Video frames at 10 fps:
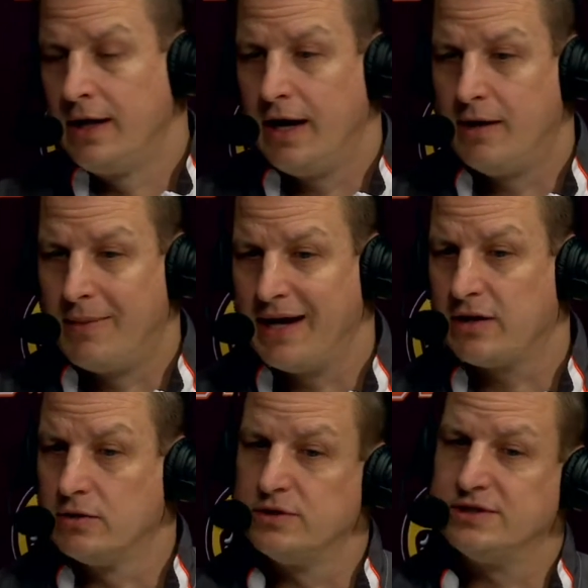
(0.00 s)
Uh, Mike
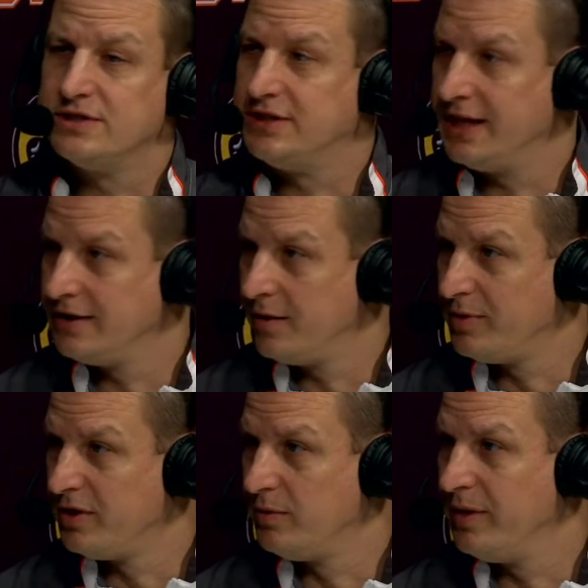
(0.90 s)
Lewis is dinged up a
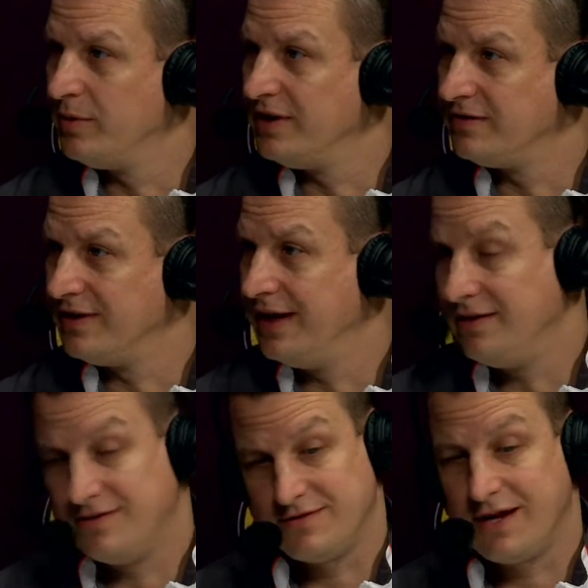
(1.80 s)
little bit with his
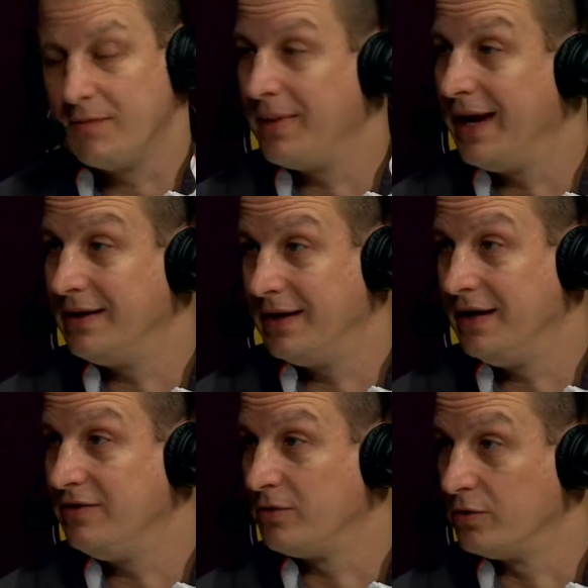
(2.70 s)
knees. Just got bad
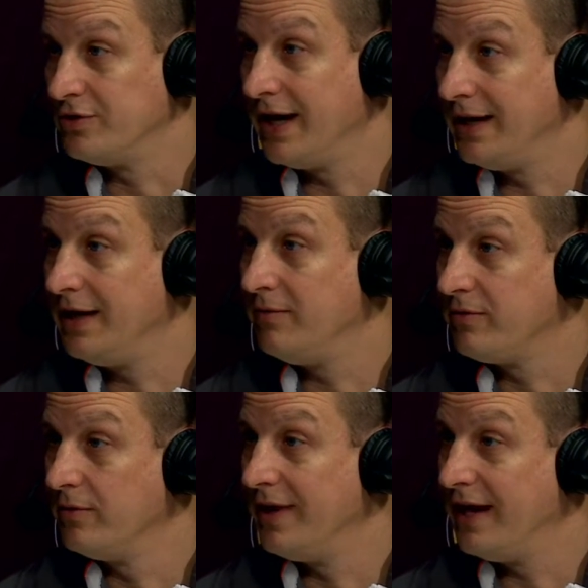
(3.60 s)
knees, so we're trying to get him
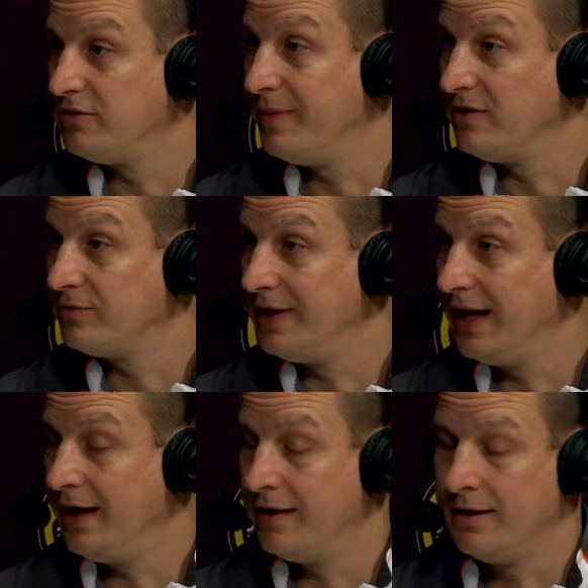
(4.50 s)
through that as best we
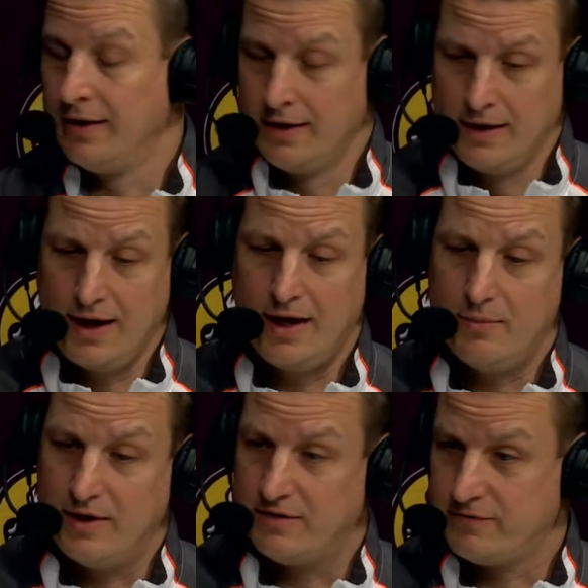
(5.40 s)
can. Uh,
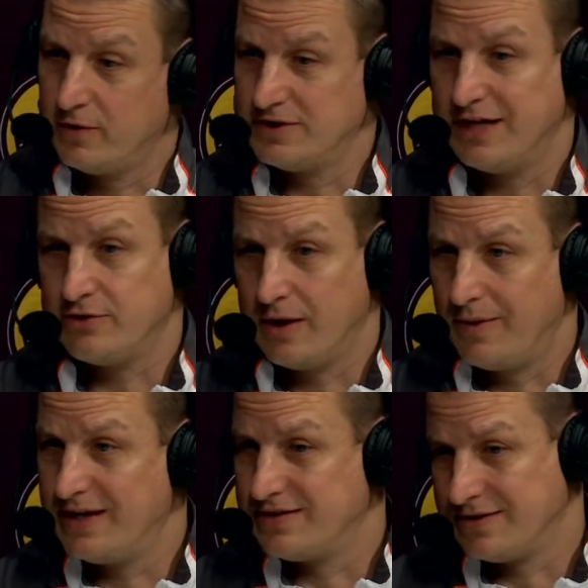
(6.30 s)
but as far as that, Trey
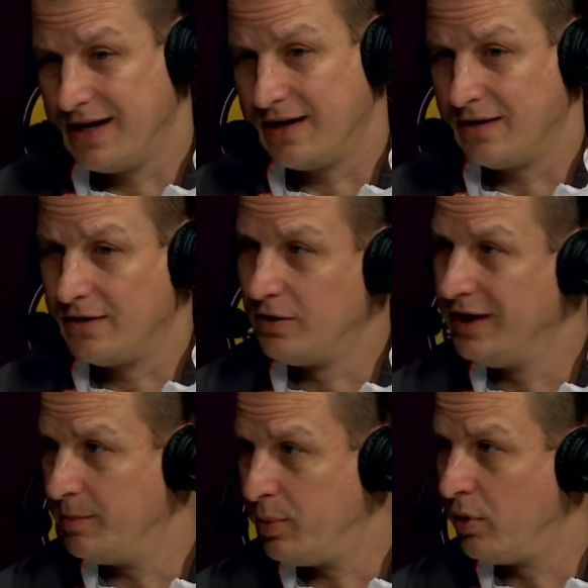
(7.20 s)
Rakes has got a little
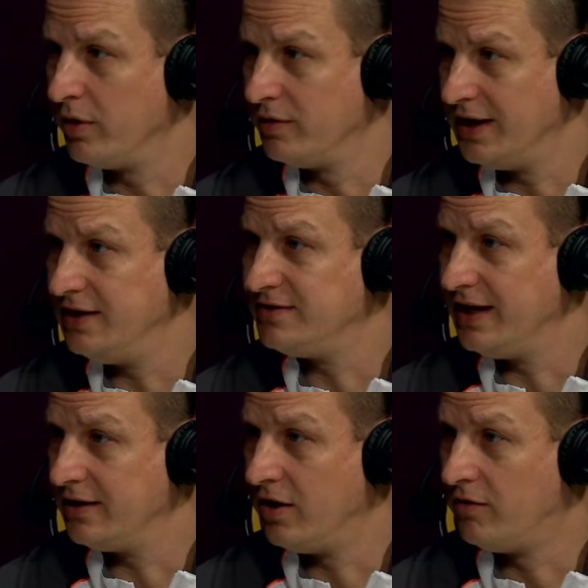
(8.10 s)
hip pointer that he's
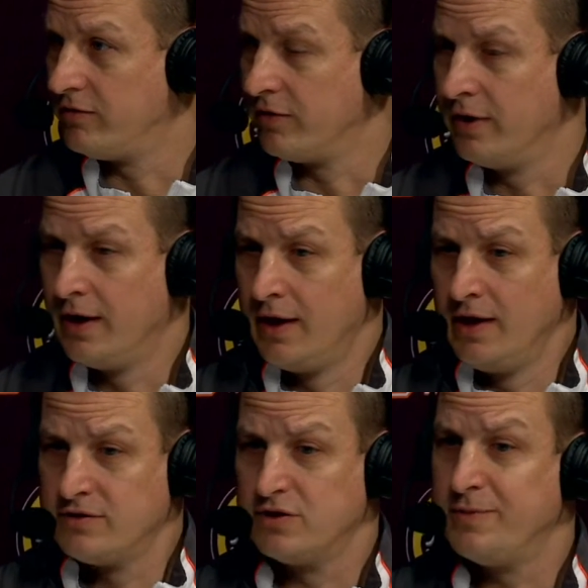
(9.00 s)
getting over.
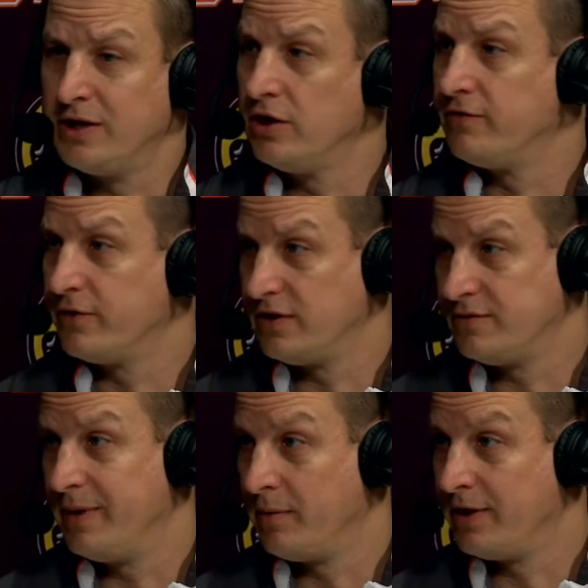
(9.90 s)
So it's been good for us
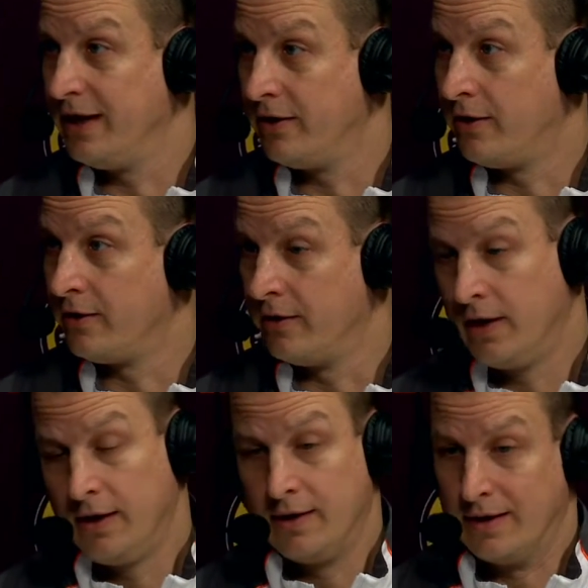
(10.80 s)
to be able to get our
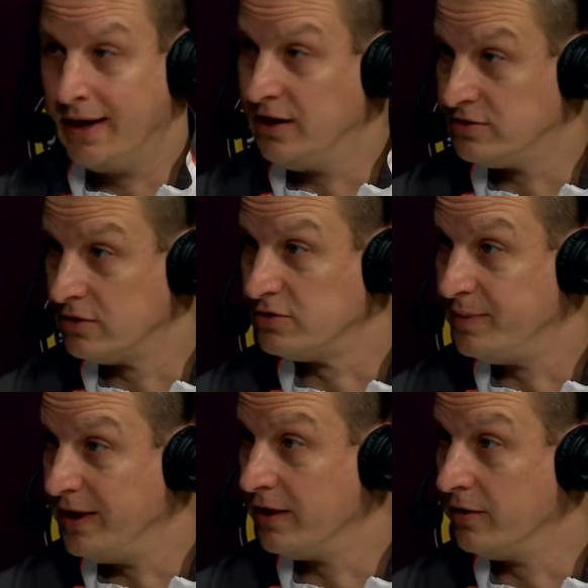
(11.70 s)
Legs, so to
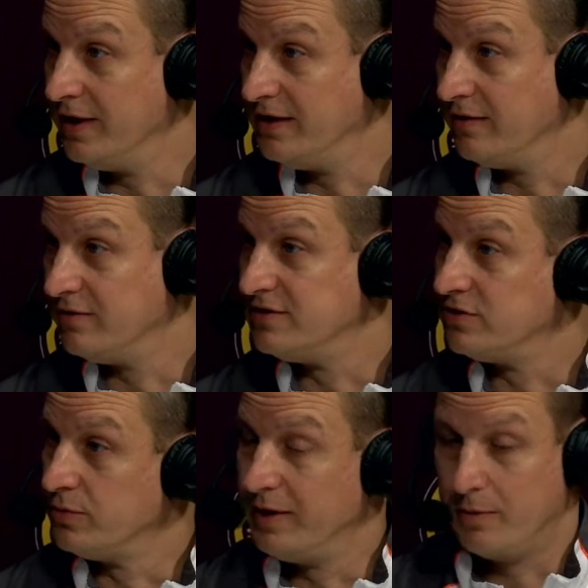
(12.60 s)
speak, underneath of us
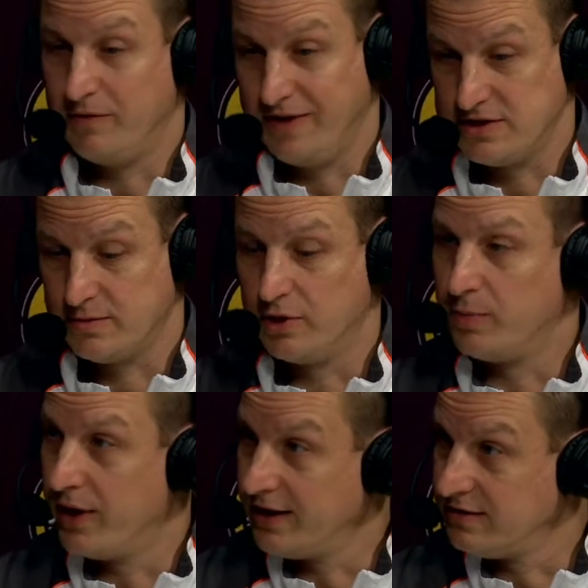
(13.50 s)
this week. But we've had some good
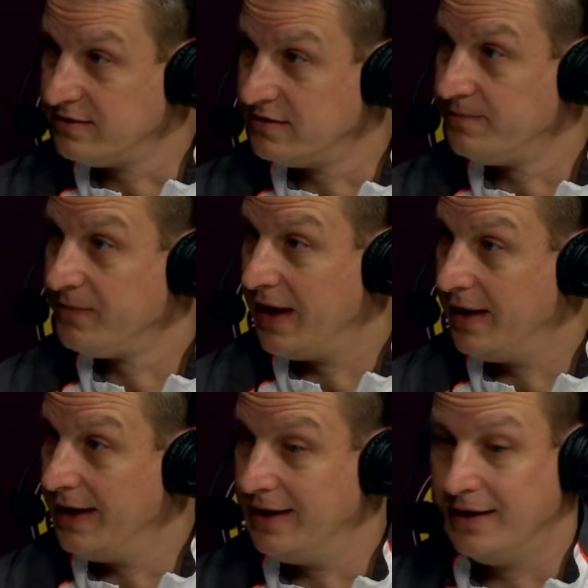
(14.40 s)
practices uh,
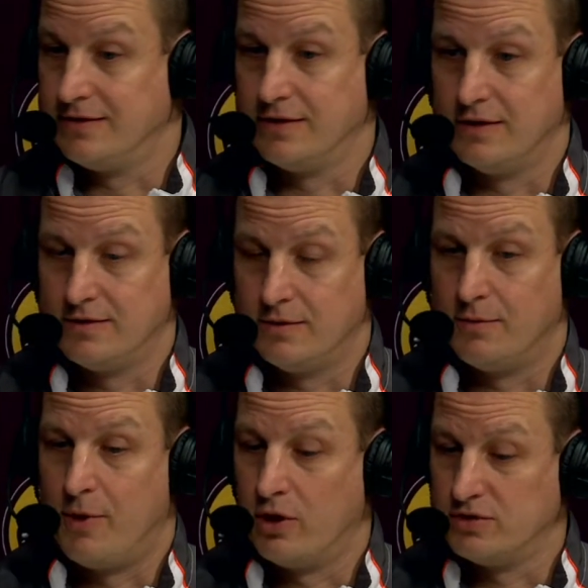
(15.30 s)
heading into to
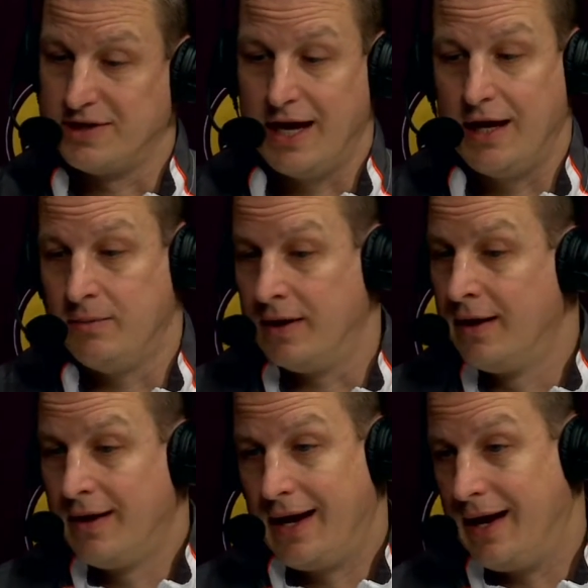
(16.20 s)
tomorrow's game, and
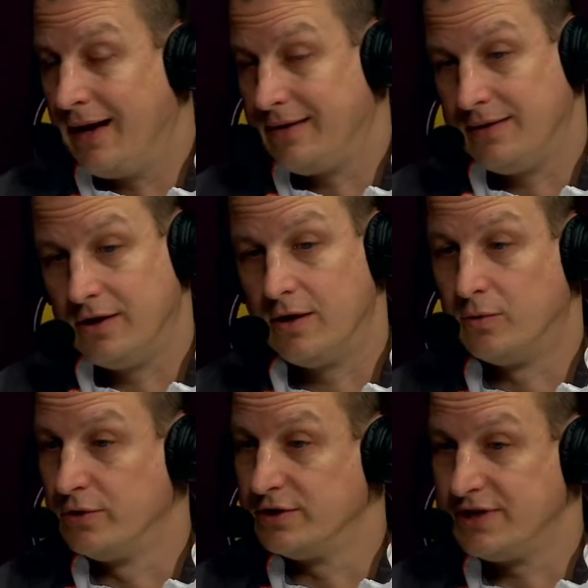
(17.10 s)
uh, you know
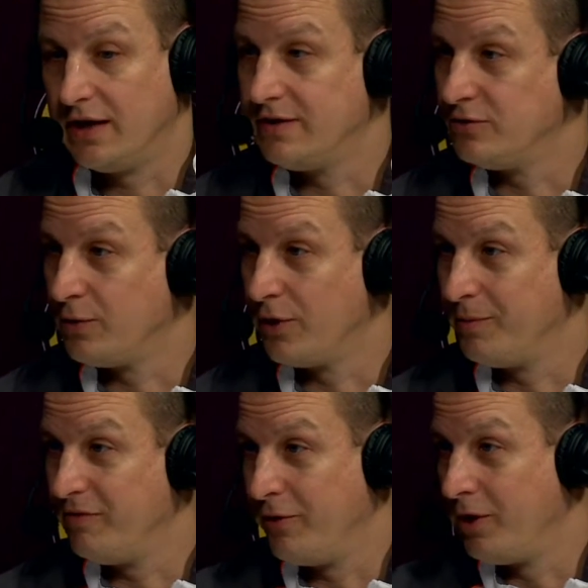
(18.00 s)
we're as healthy as we're going to
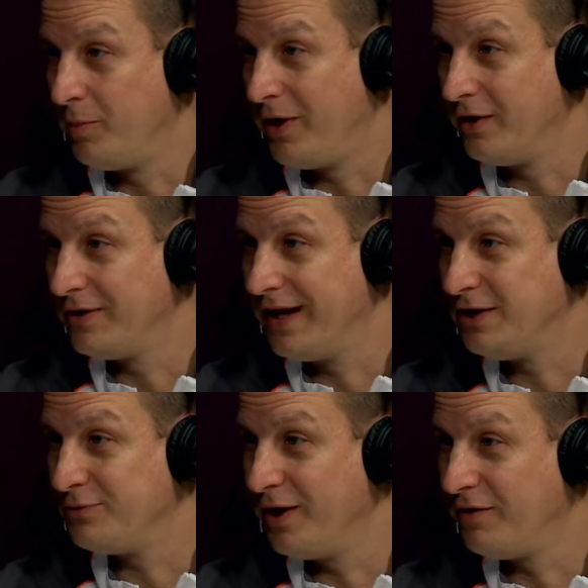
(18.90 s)
be. If we only play on the
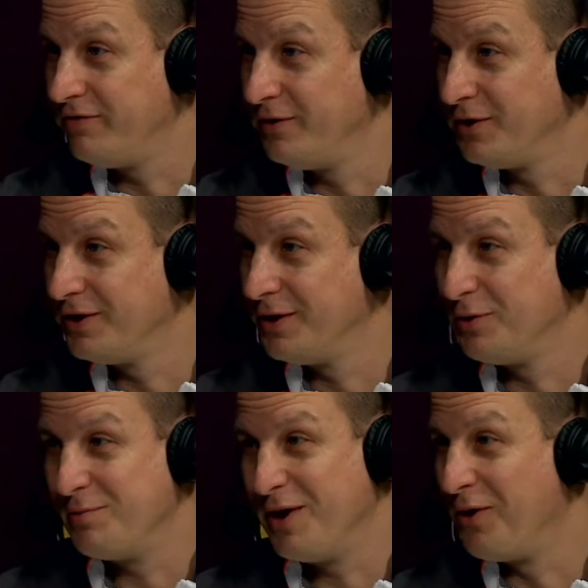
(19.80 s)
days we all feel good, there
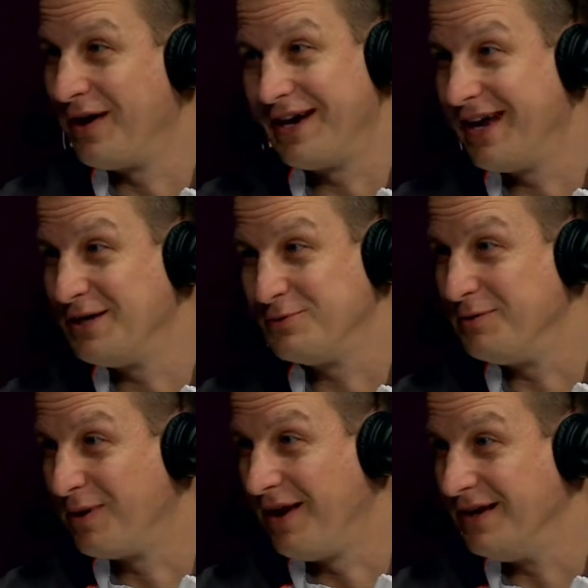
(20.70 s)
wouldn't be a whole lot of days we'd
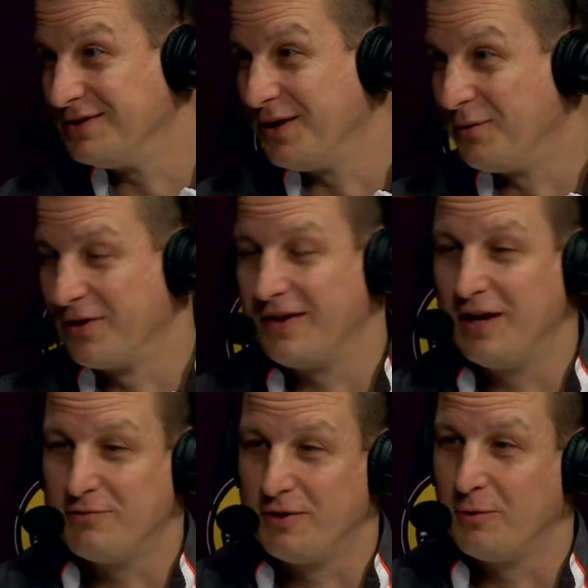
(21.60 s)
play. So we're
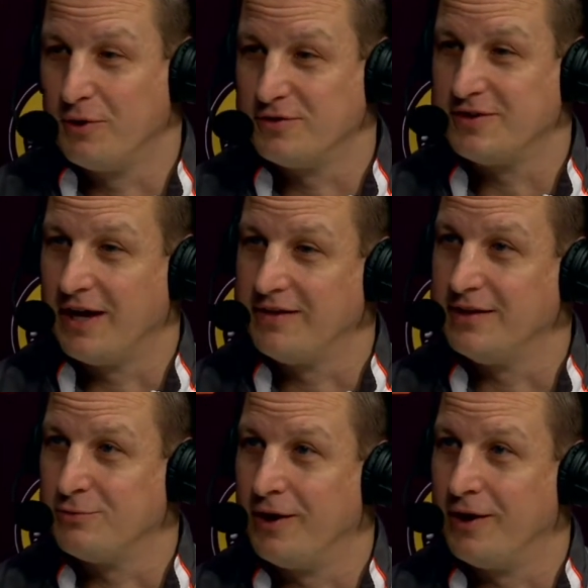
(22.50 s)
thankful that we're as healthy as we